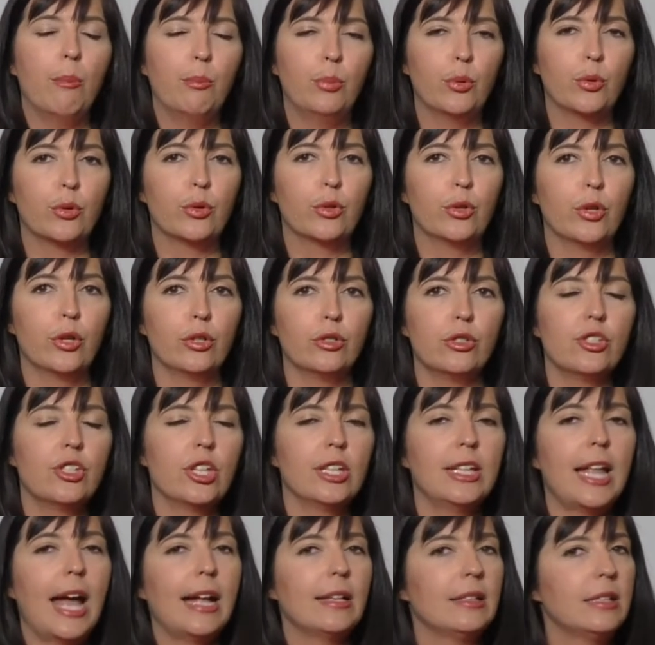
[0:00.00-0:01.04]
book launch?
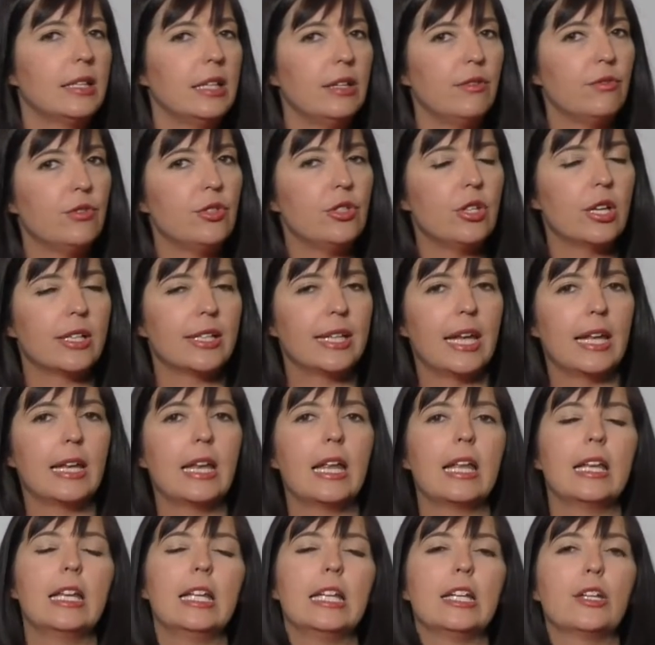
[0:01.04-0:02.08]
So that gives you again
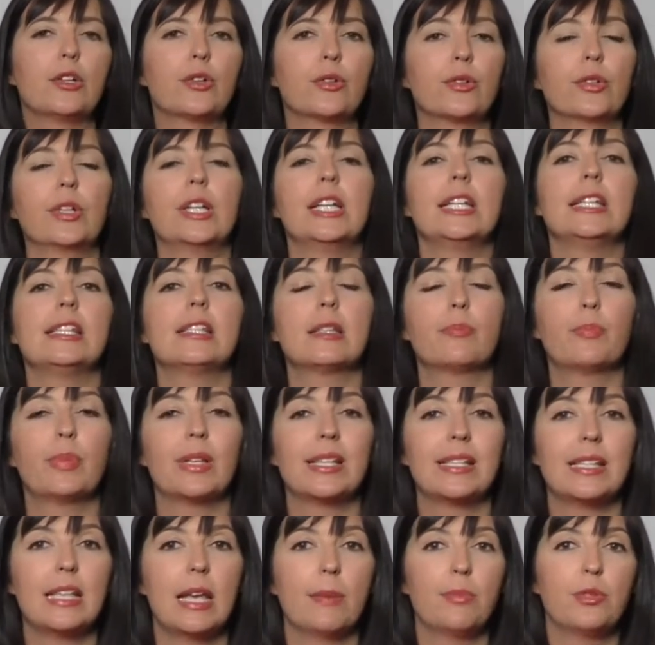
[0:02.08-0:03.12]
an increased
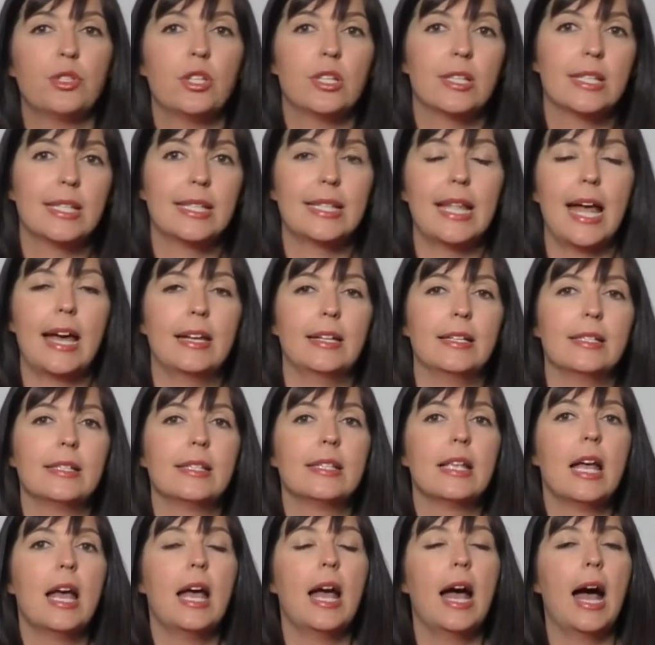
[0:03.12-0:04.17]
perception
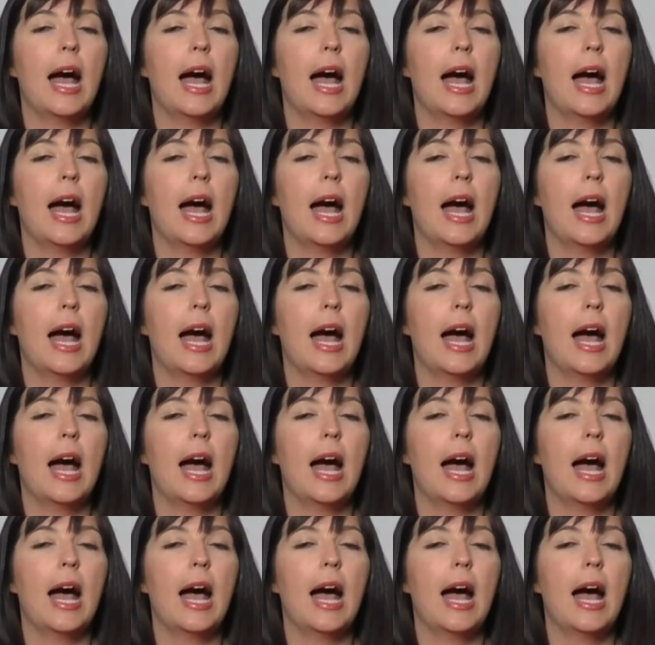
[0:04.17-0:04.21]
status